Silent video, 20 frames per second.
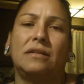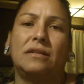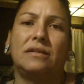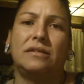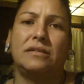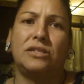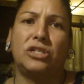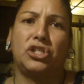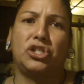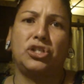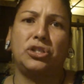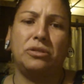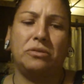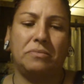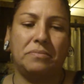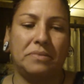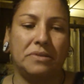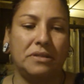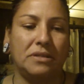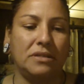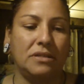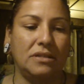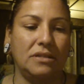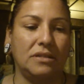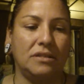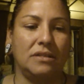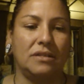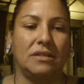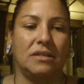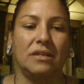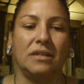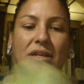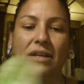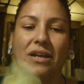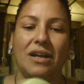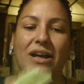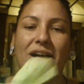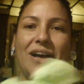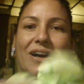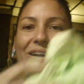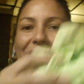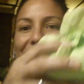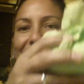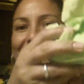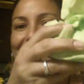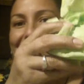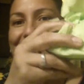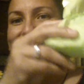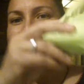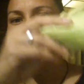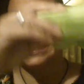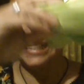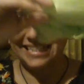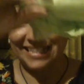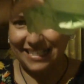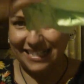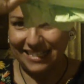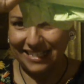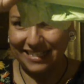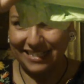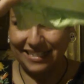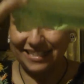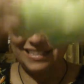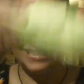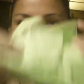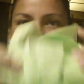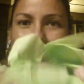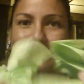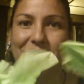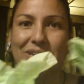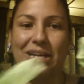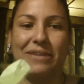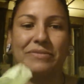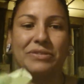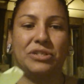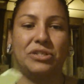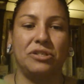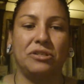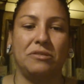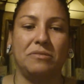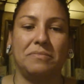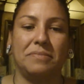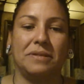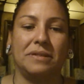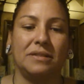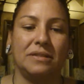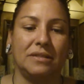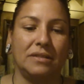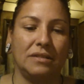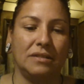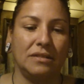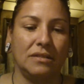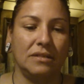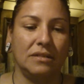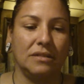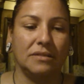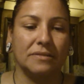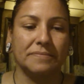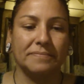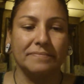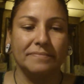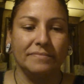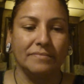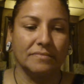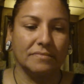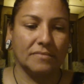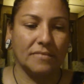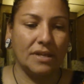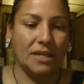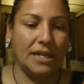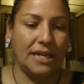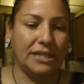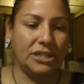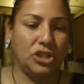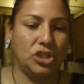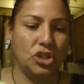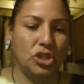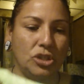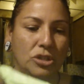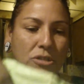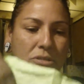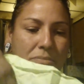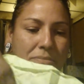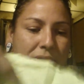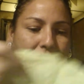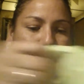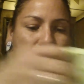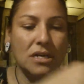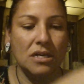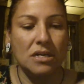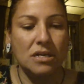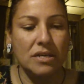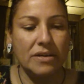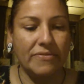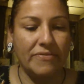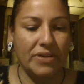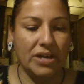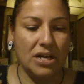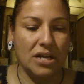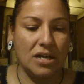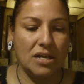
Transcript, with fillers: There's a tube. Oh, look at this. We have a tube. A tube of